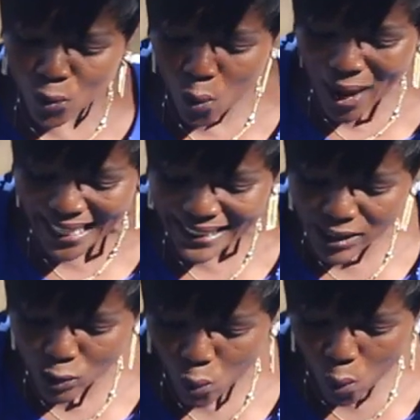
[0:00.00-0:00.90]

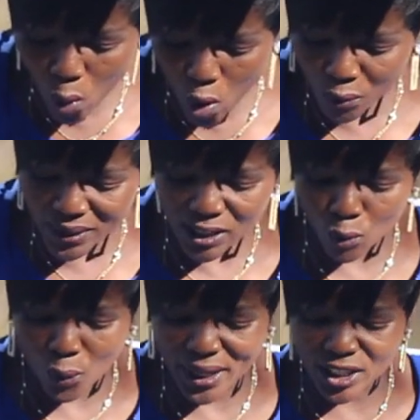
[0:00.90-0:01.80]
once walked
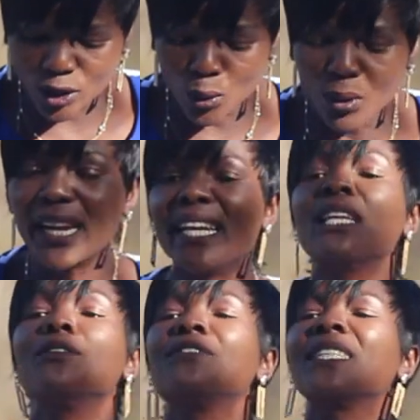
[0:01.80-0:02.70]
when you
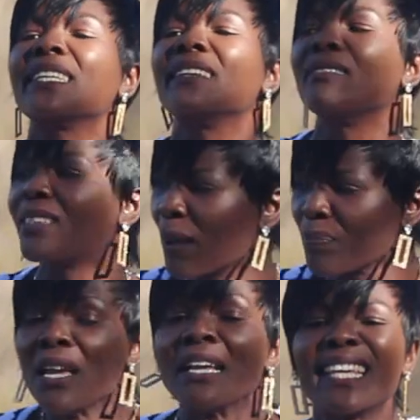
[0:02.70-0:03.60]
lived in them.
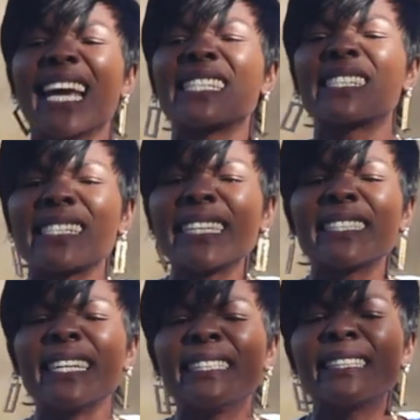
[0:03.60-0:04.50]
There are
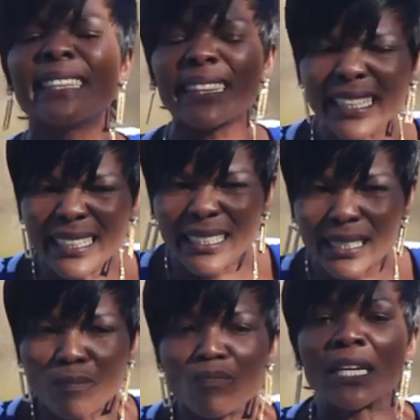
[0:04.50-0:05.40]
certain things
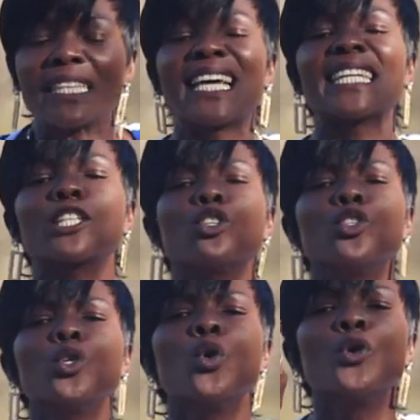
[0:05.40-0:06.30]
that
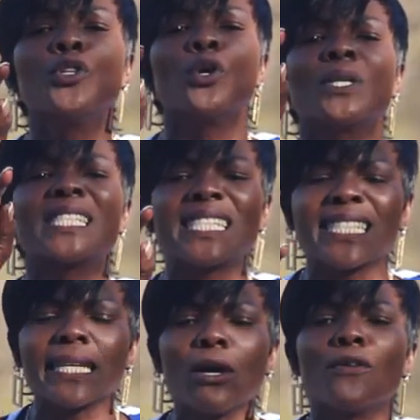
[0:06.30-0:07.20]
you
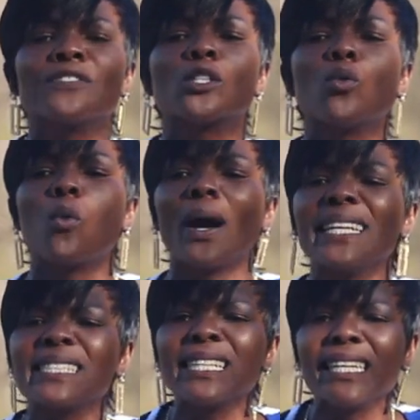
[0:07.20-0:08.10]
yourselves
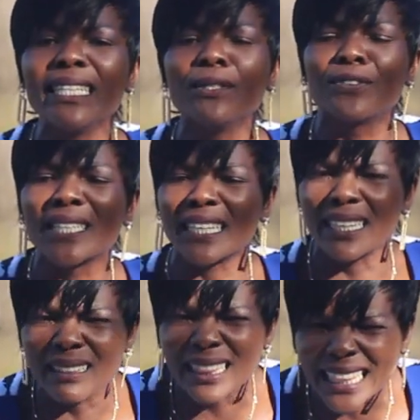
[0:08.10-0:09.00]
once lived
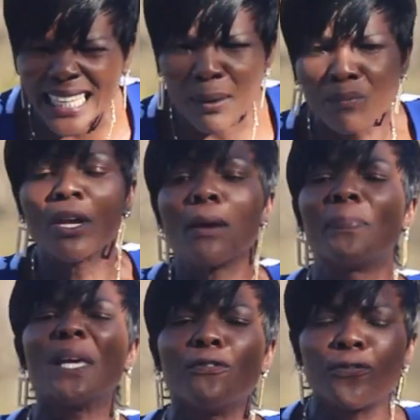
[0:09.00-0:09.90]
in them
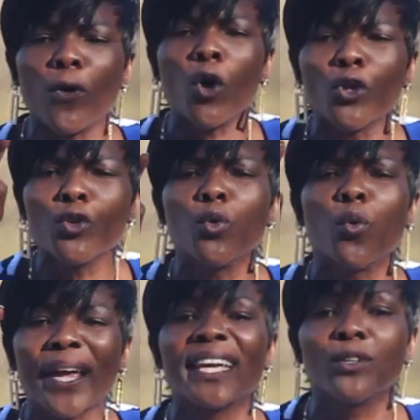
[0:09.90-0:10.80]
before you
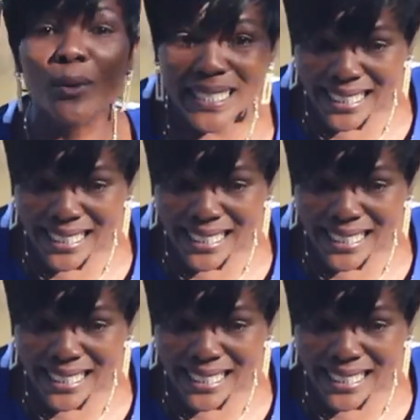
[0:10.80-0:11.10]
were not